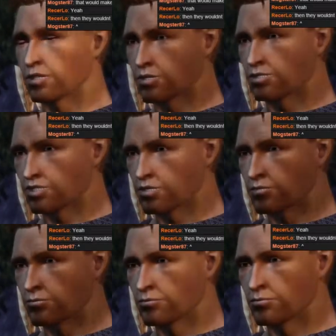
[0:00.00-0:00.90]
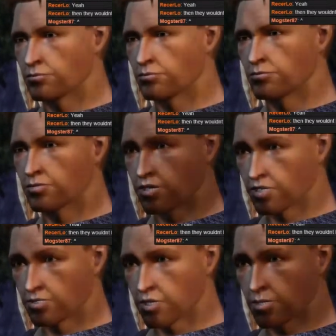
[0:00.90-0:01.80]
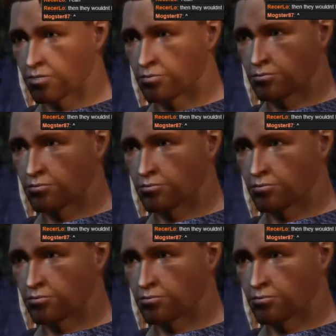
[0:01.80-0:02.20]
What do you need? Ask away.